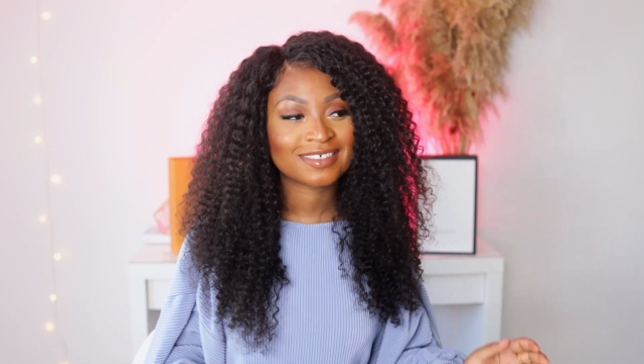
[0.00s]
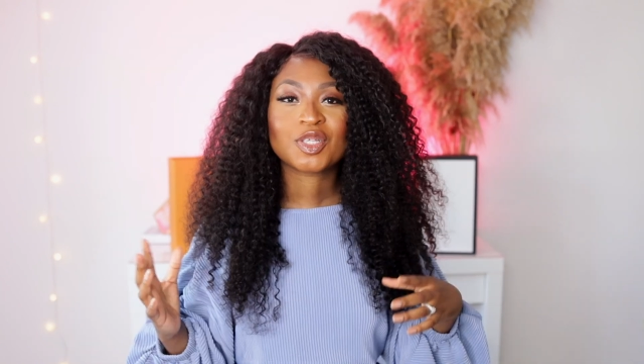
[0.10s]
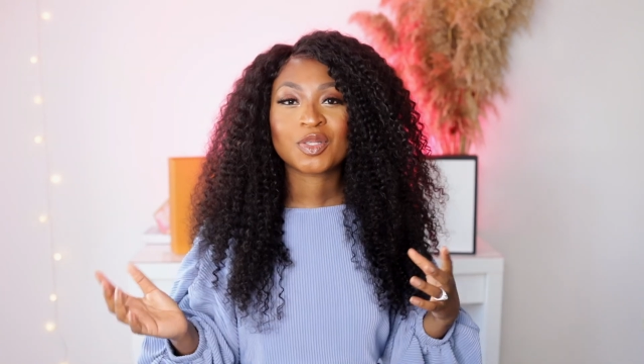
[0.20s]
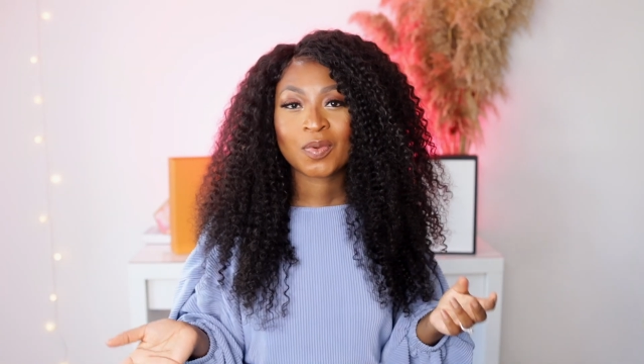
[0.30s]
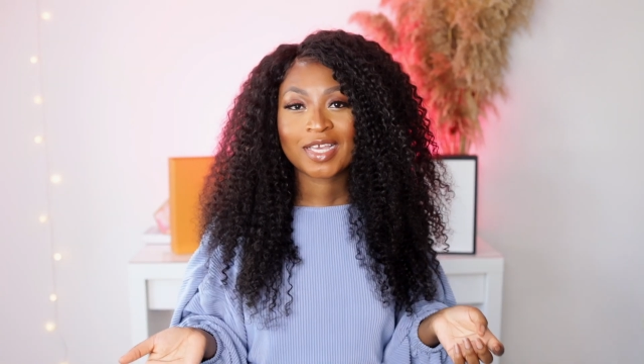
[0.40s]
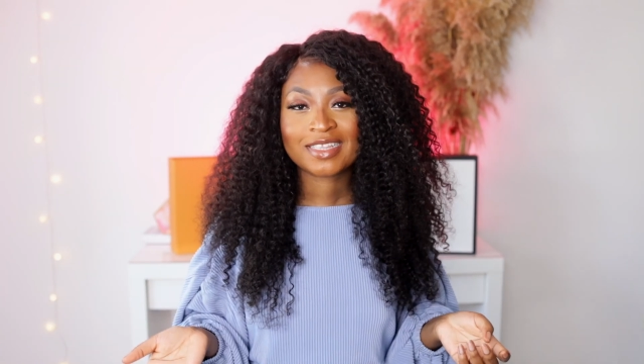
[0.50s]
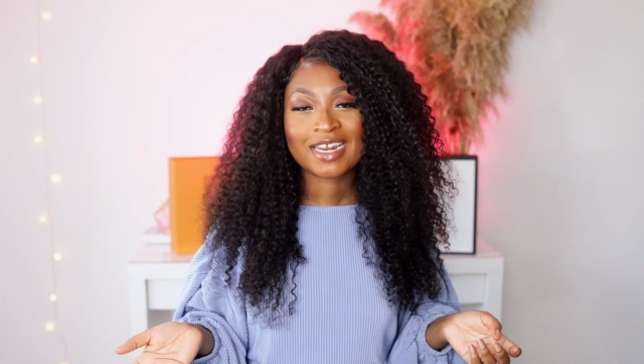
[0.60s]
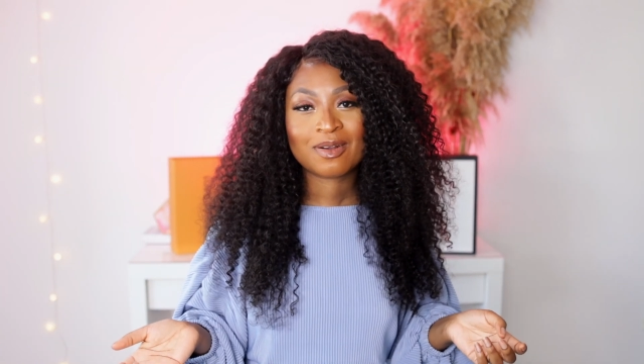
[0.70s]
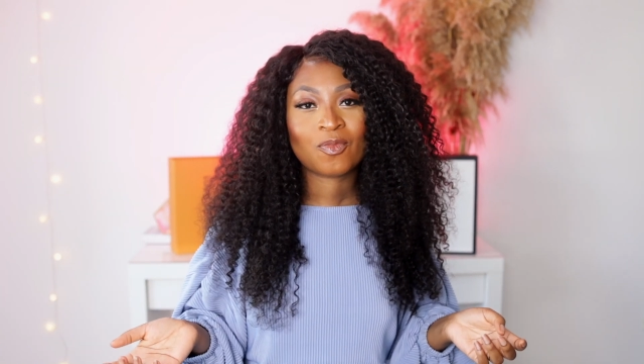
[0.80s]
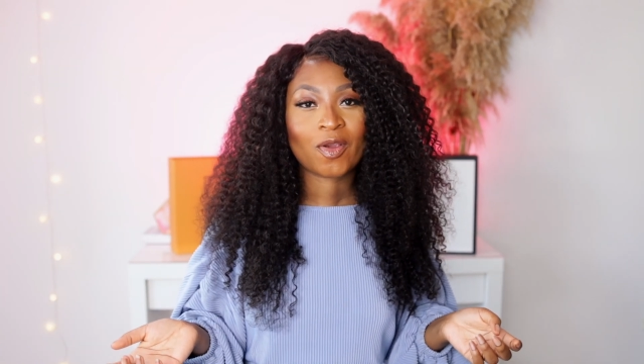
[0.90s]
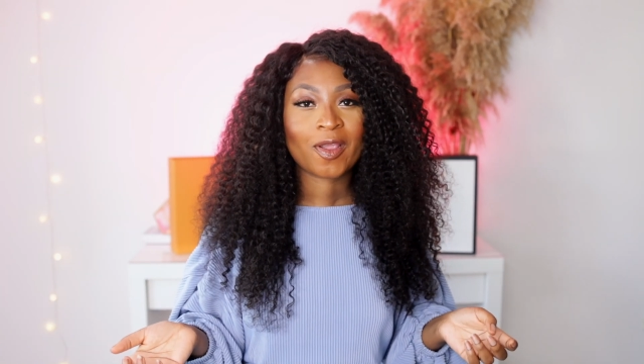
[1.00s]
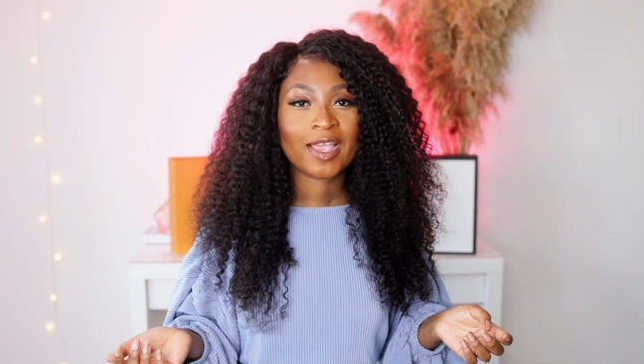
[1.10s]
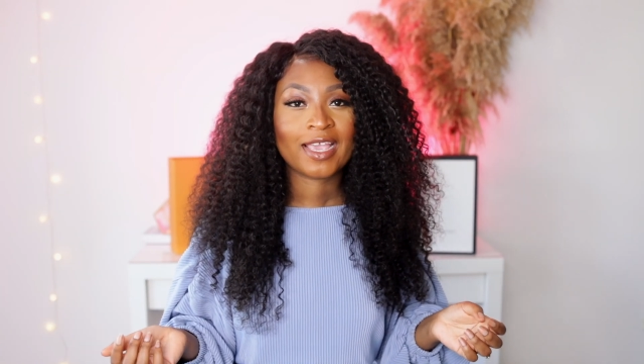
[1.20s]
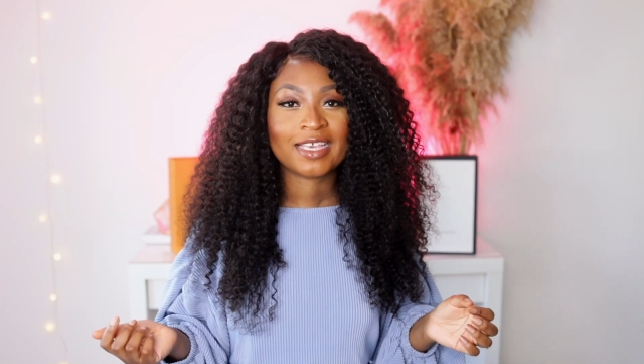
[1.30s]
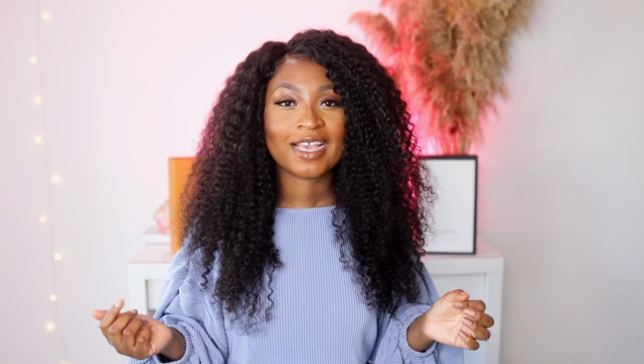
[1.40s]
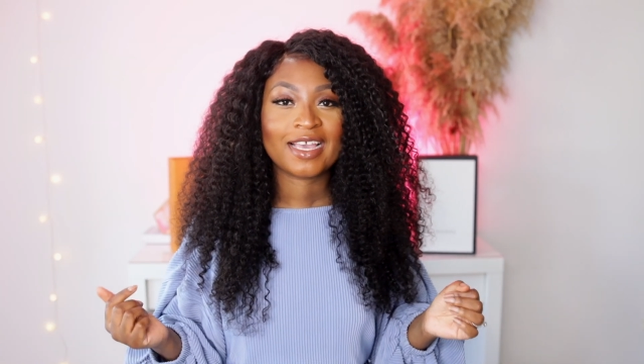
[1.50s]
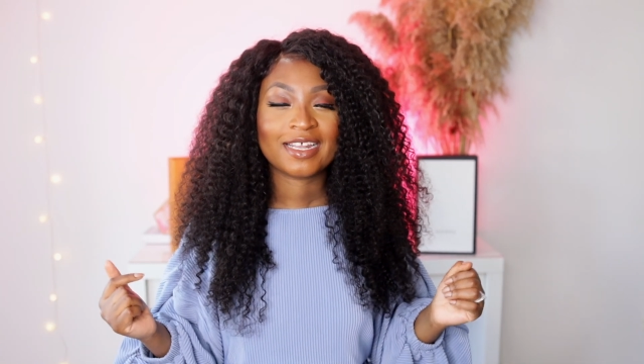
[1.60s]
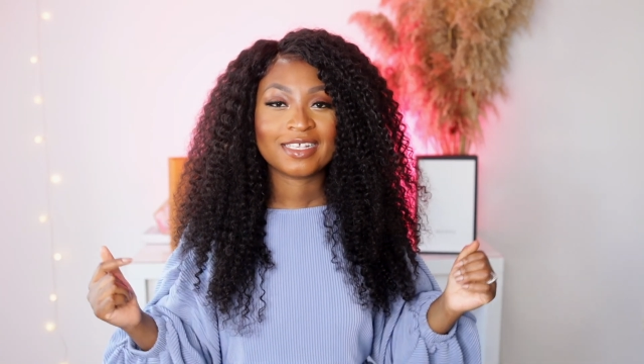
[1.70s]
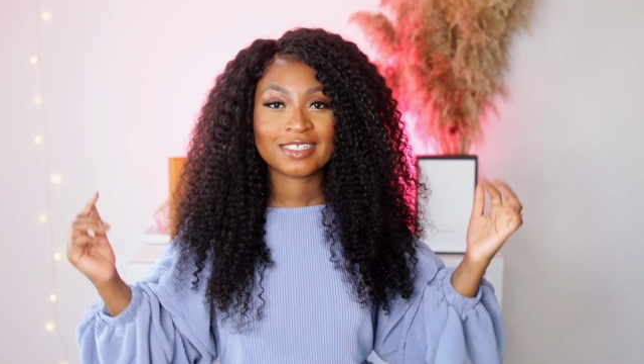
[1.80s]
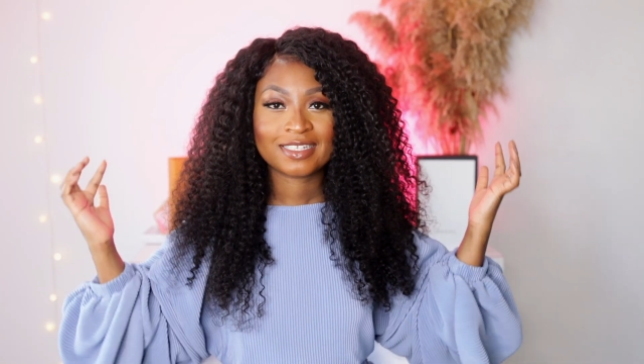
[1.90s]
So the wig that I'm wearing, it
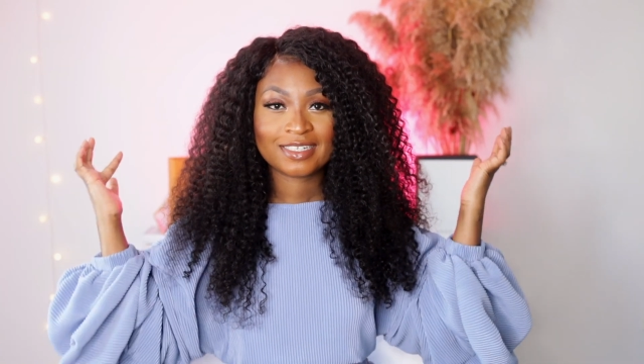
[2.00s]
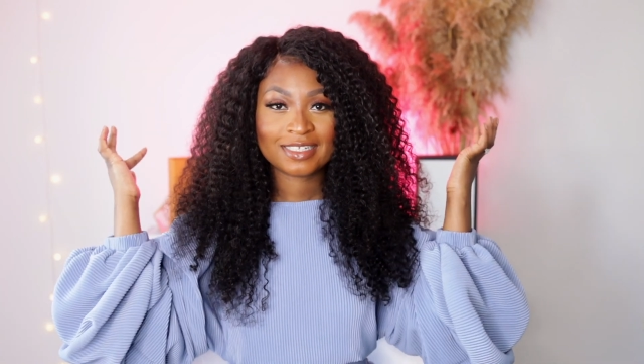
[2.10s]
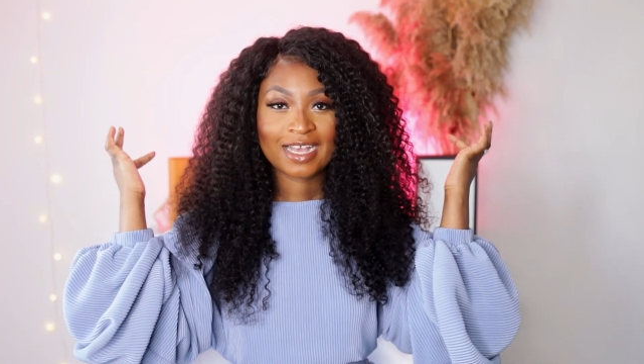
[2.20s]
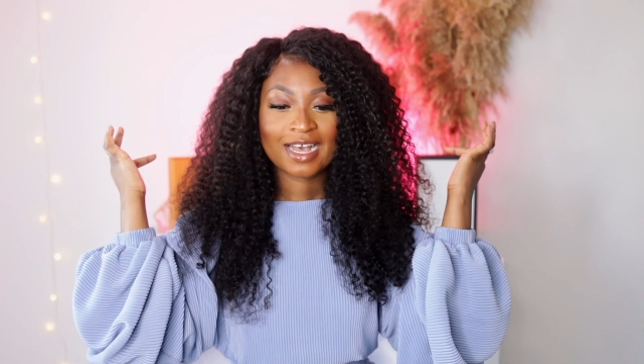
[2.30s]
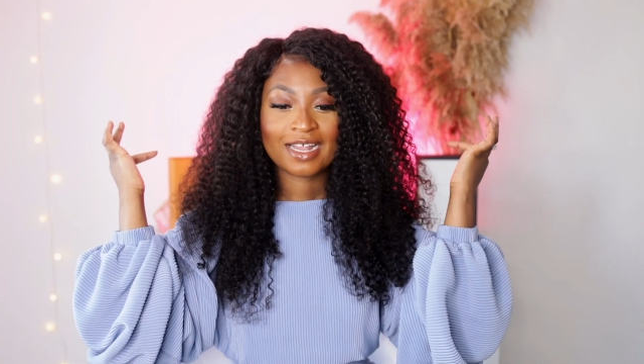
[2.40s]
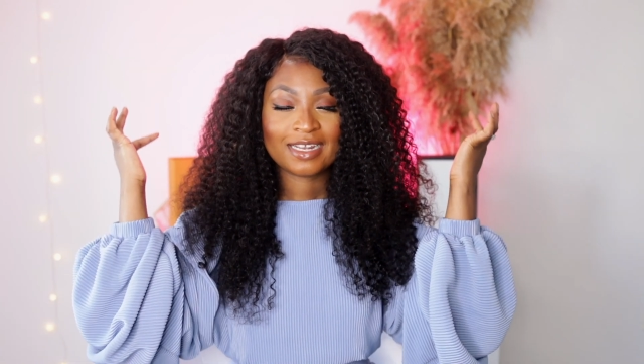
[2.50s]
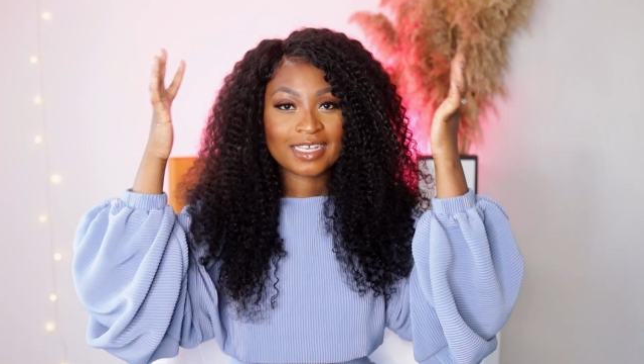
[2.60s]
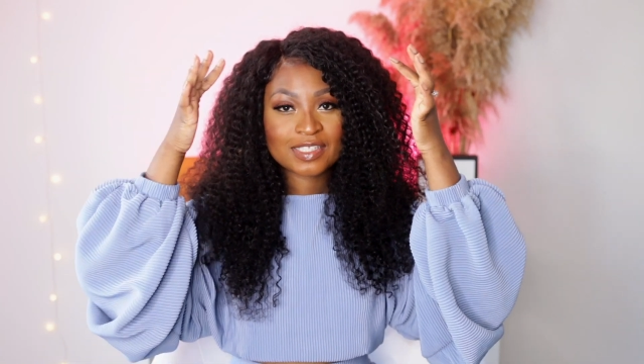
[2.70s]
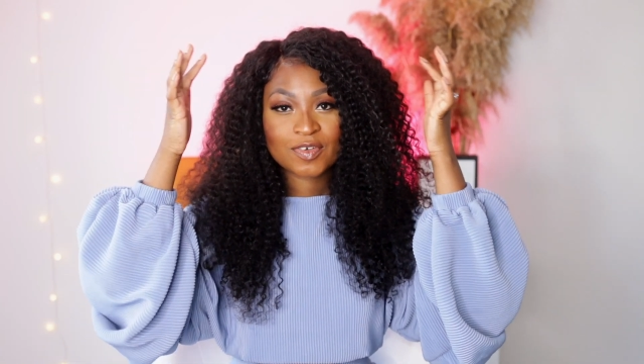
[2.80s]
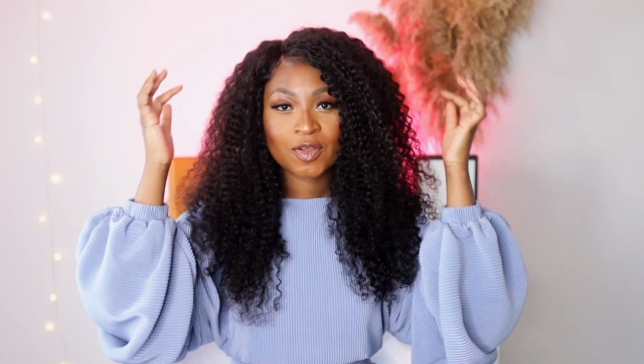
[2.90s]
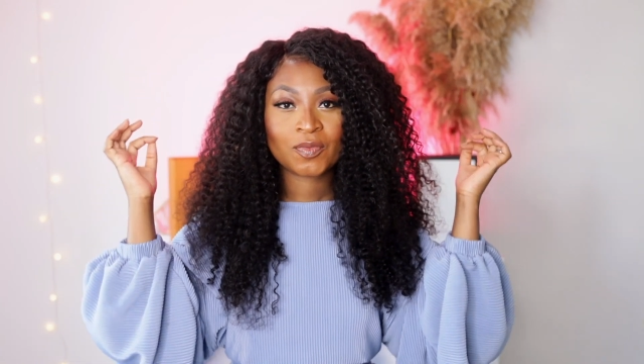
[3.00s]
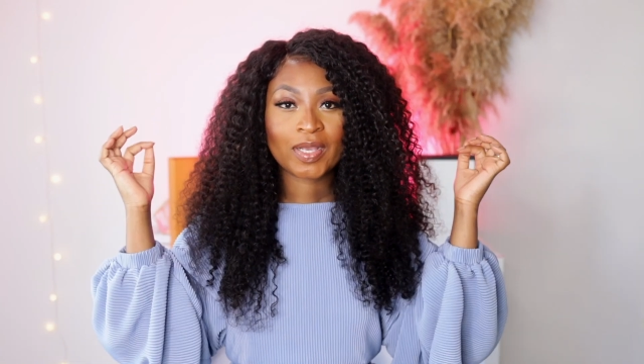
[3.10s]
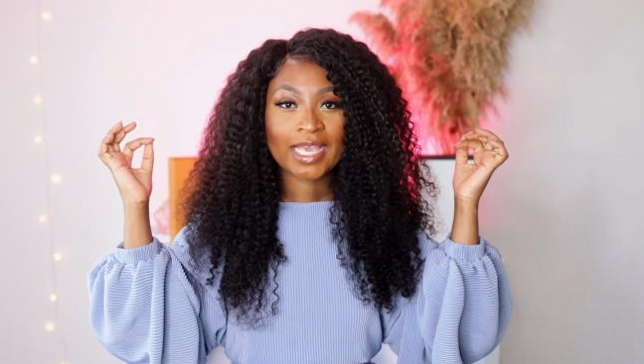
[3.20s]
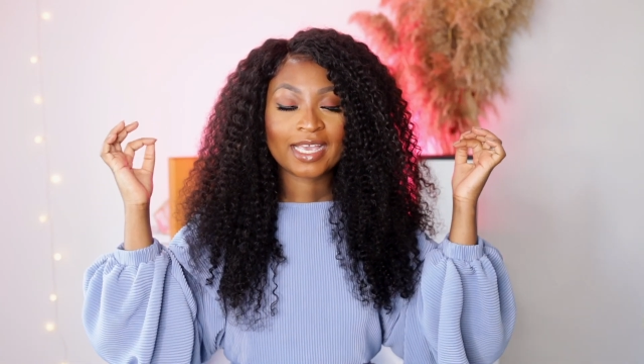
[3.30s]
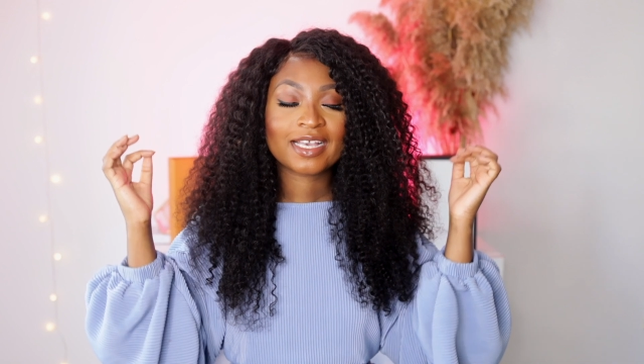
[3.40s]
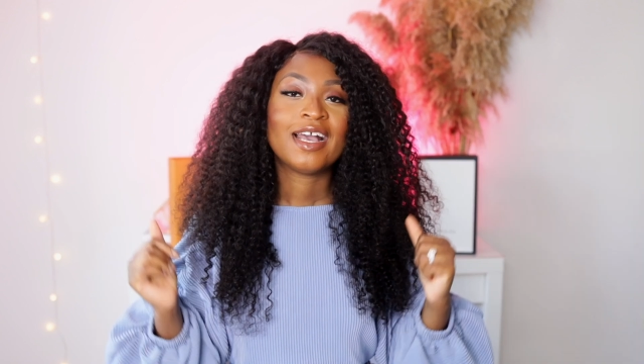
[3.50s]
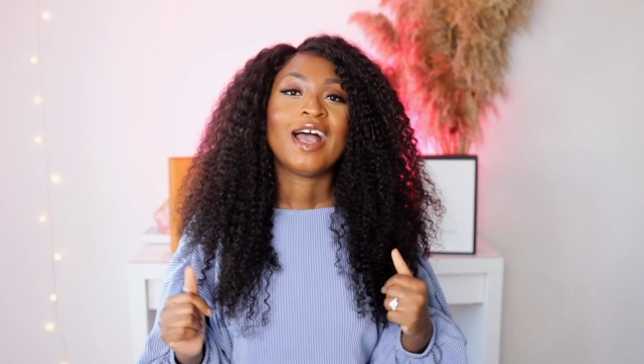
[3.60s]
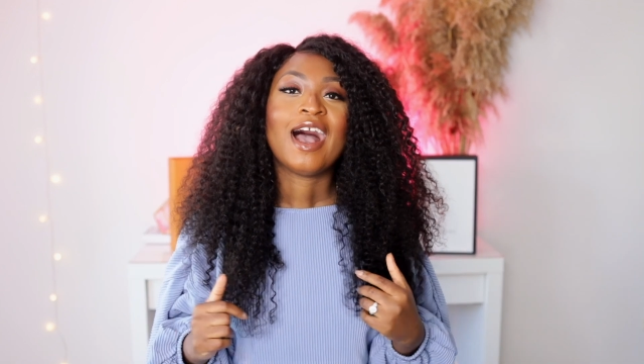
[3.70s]
is a lace front wig.